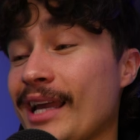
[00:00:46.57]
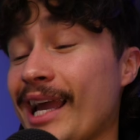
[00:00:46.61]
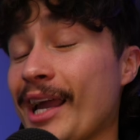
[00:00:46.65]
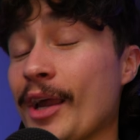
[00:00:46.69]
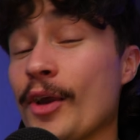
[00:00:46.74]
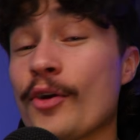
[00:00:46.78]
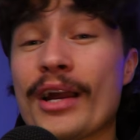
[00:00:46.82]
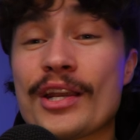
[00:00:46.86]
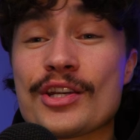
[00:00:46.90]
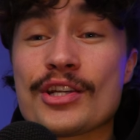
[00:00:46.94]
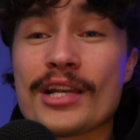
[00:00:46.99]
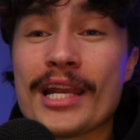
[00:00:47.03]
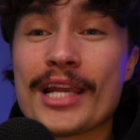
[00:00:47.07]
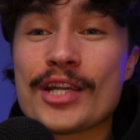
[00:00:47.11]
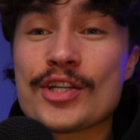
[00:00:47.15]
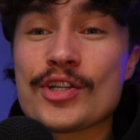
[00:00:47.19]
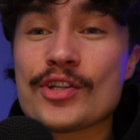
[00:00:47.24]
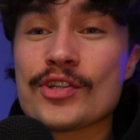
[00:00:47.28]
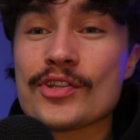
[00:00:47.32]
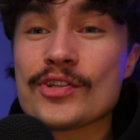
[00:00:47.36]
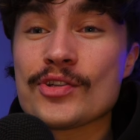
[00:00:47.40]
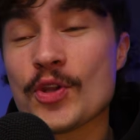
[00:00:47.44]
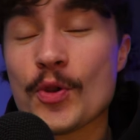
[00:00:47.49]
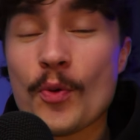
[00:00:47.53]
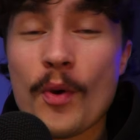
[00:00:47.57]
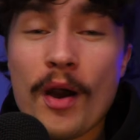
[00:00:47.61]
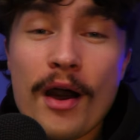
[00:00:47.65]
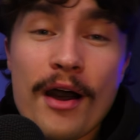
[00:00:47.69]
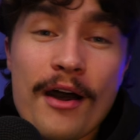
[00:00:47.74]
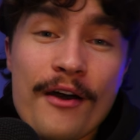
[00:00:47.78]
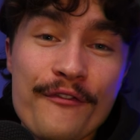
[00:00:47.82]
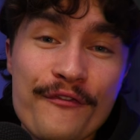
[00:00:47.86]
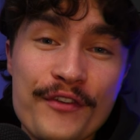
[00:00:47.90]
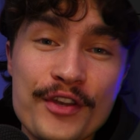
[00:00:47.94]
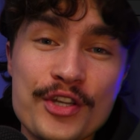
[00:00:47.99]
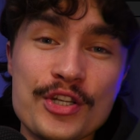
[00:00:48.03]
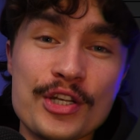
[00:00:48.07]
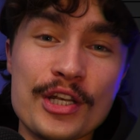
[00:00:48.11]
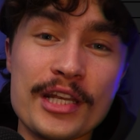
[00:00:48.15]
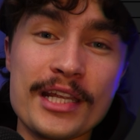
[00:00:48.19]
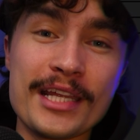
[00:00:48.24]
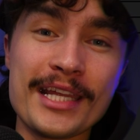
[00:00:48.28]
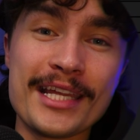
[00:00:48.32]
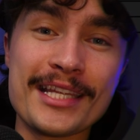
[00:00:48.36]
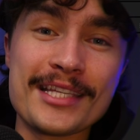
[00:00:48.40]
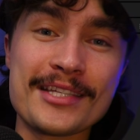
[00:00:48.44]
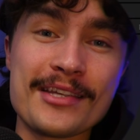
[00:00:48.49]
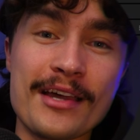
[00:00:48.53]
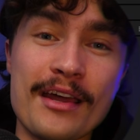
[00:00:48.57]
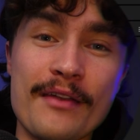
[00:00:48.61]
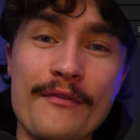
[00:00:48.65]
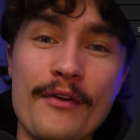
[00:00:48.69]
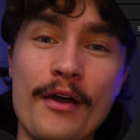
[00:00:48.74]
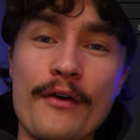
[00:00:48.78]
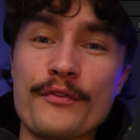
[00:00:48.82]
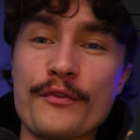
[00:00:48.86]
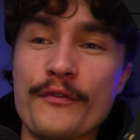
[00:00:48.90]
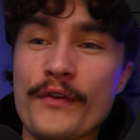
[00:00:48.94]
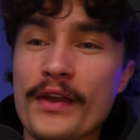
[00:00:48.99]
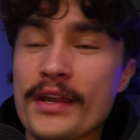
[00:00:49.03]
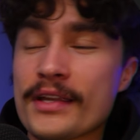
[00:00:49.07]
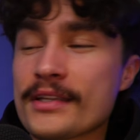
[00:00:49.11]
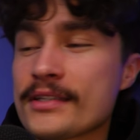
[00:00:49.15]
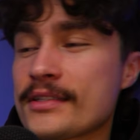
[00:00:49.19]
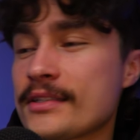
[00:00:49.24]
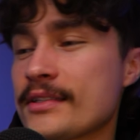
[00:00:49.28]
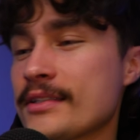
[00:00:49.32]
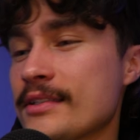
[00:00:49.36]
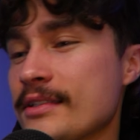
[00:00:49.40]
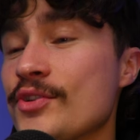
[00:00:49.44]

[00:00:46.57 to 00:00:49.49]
And congratulations, you are officially inside of After Effects.